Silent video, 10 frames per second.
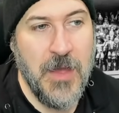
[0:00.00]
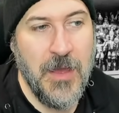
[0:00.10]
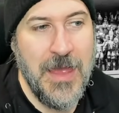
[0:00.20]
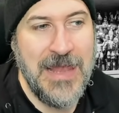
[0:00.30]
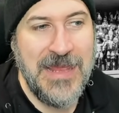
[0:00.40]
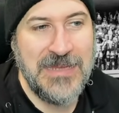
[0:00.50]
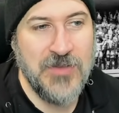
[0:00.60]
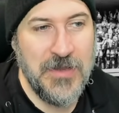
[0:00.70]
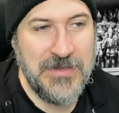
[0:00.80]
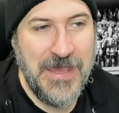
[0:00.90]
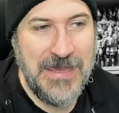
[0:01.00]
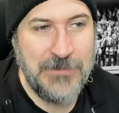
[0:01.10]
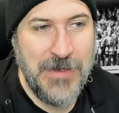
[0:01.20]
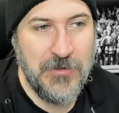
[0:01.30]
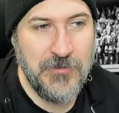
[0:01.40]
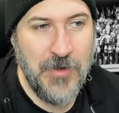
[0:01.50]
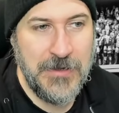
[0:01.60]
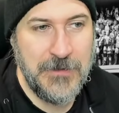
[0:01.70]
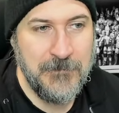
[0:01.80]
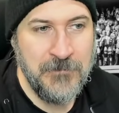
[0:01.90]
LA Knight came out,
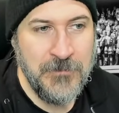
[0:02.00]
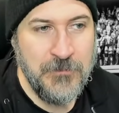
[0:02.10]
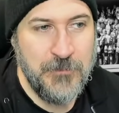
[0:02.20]
right?